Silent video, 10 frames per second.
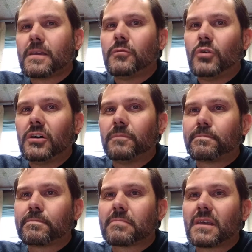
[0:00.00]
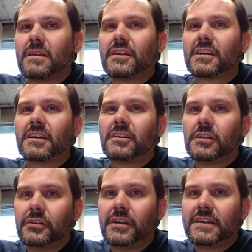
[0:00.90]
Well, the
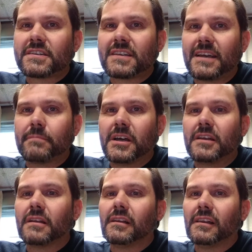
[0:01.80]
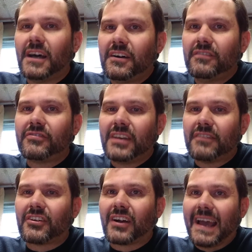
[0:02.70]
concluding statement, love
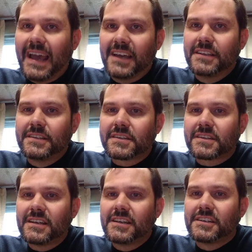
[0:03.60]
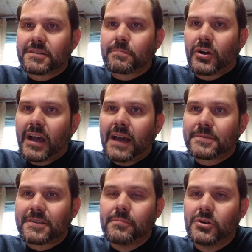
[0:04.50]
never ends, is
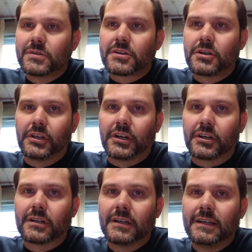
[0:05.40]
perhaps the most clear.